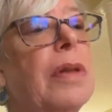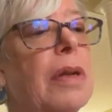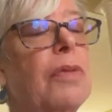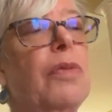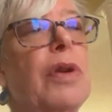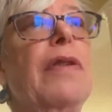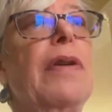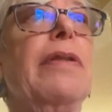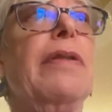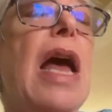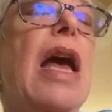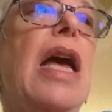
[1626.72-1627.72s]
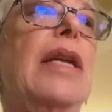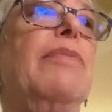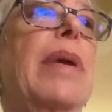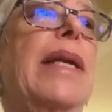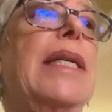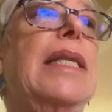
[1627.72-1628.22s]
We've had
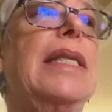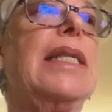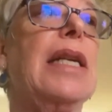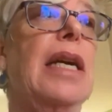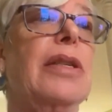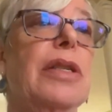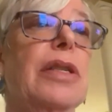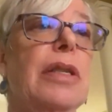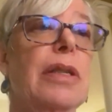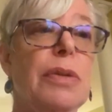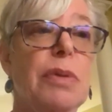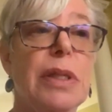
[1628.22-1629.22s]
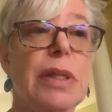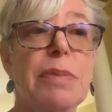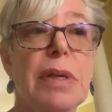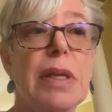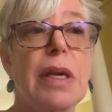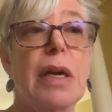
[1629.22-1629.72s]
many discussions with
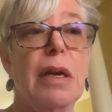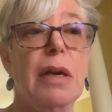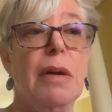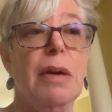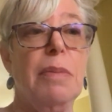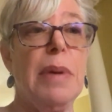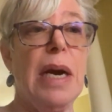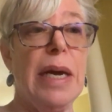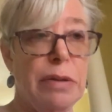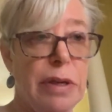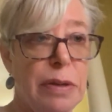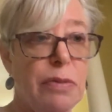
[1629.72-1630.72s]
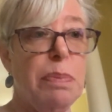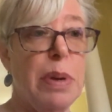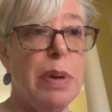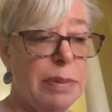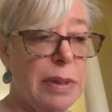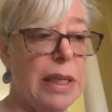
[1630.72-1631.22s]
some of the moderate
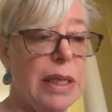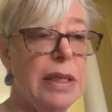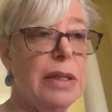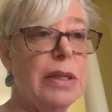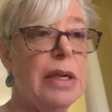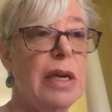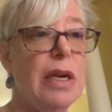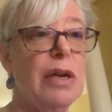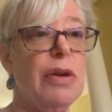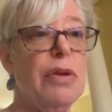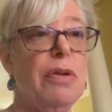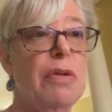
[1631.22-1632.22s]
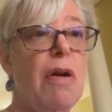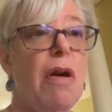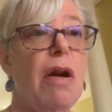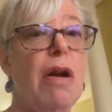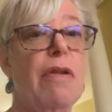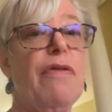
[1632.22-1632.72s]
Republicans who
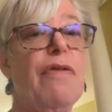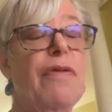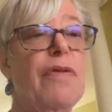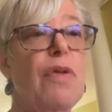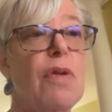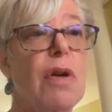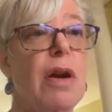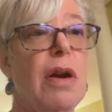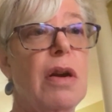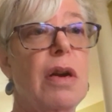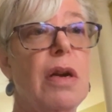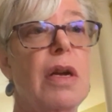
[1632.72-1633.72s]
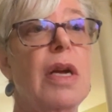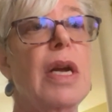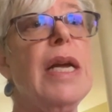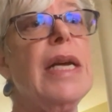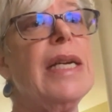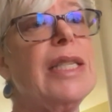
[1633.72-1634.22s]
are for
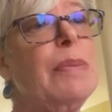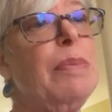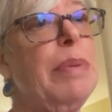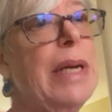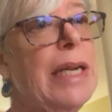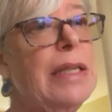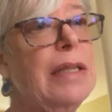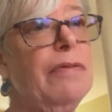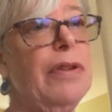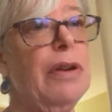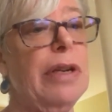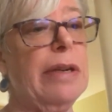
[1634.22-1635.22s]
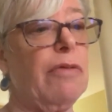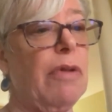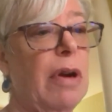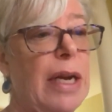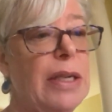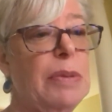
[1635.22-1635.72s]
expanding voting
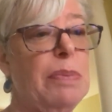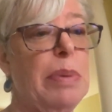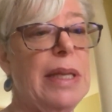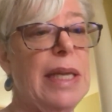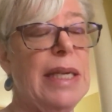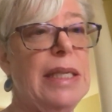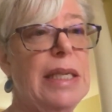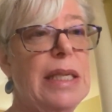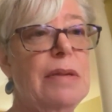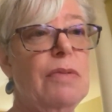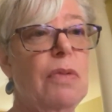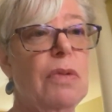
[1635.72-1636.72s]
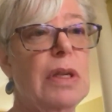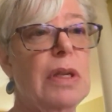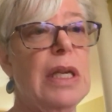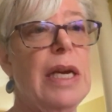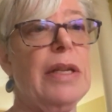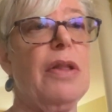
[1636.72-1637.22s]
rights, but they didn't
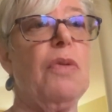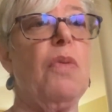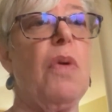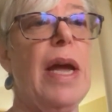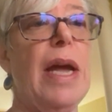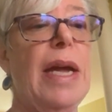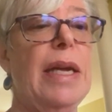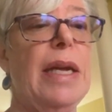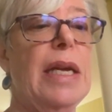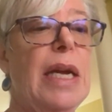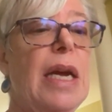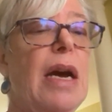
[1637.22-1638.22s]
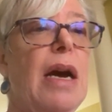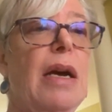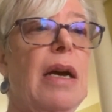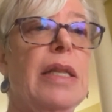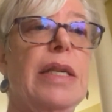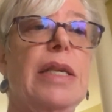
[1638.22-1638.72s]
like the way
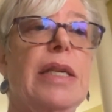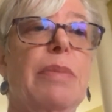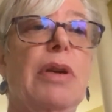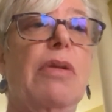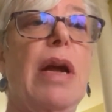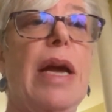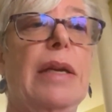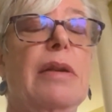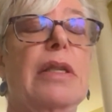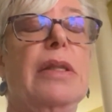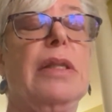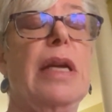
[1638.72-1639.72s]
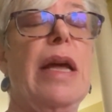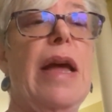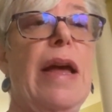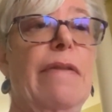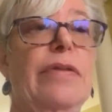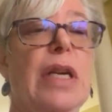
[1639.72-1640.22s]
the Democrats
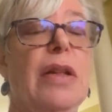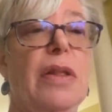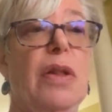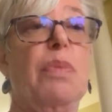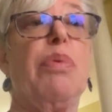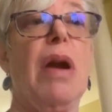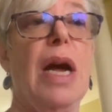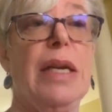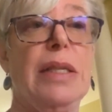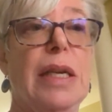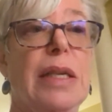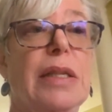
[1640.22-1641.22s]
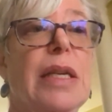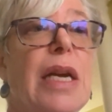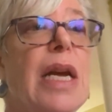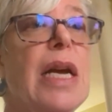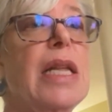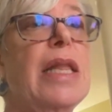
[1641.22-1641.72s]
have done the process.
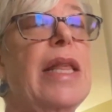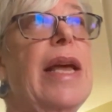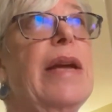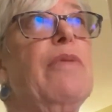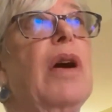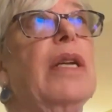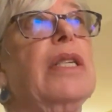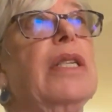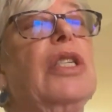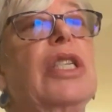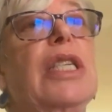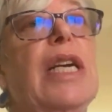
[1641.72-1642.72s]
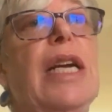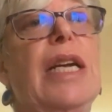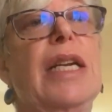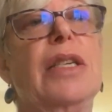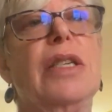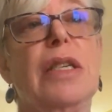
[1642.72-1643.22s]
They wanted to
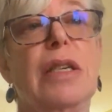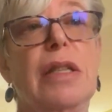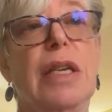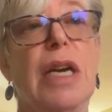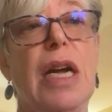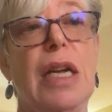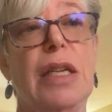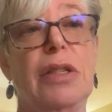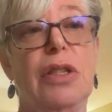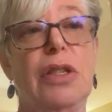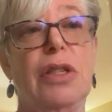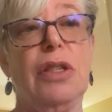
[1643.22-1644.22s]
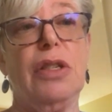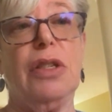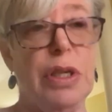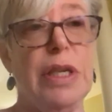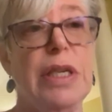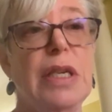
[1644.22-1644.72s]
change the
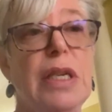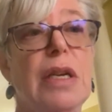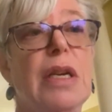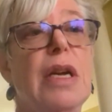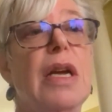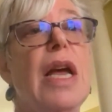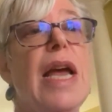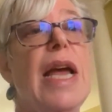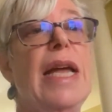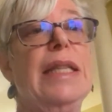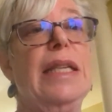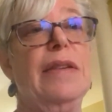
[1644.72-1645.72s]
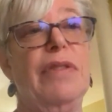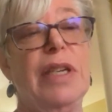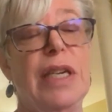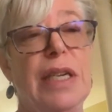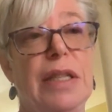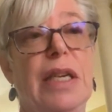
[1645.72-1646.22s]
Constitution and leave it
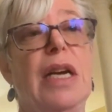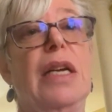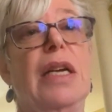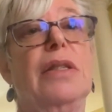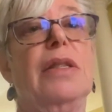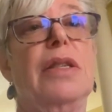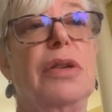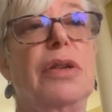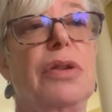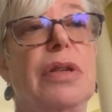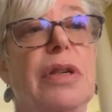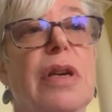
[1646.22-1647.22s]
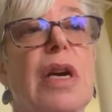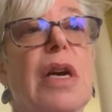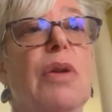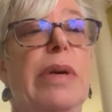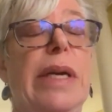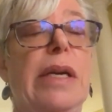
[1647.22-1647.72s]
in the Constitution,
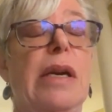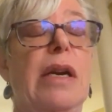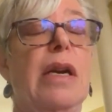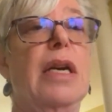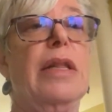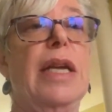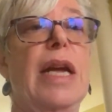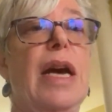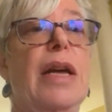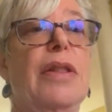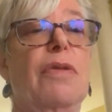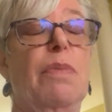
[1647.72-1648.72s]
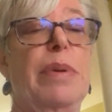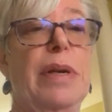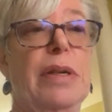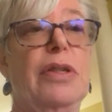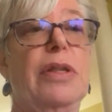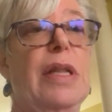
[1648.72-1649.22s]
where the other
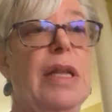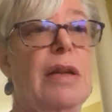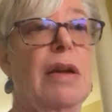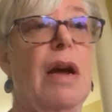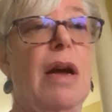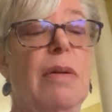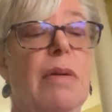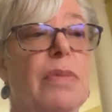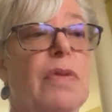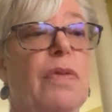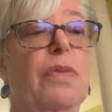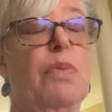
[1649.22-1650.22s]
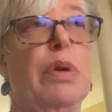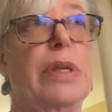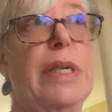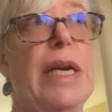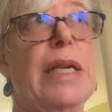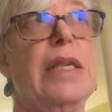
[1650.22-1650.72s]
bills
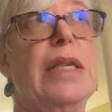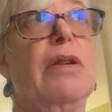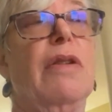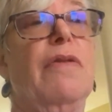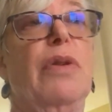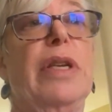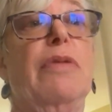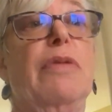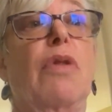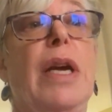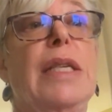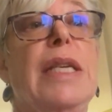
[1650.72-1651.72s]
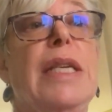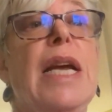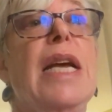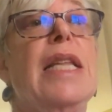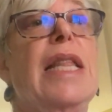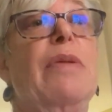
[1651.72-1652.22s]
protecting our voting rights,
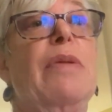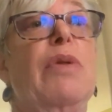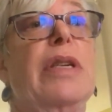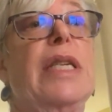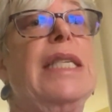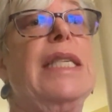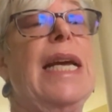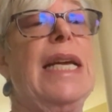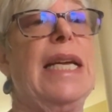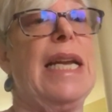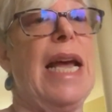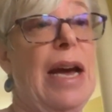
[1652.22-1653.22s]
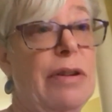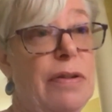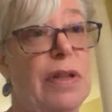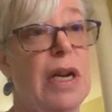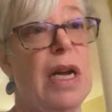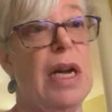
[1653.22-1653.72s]
they would take it out
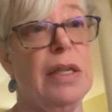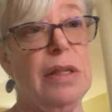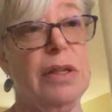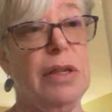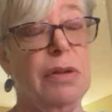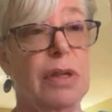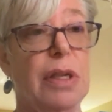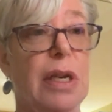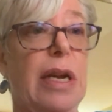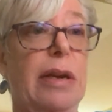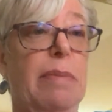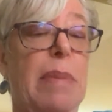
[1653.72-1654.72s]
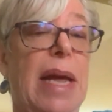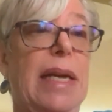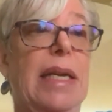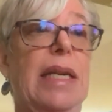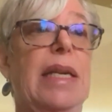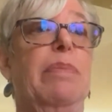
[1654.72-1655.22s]
of the Constitution and make
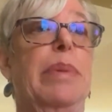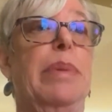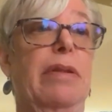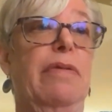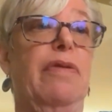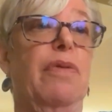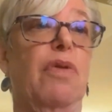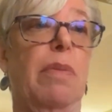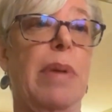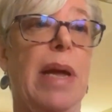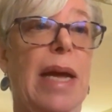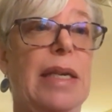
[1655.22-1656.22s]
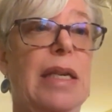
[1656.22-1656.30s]
it in bill format.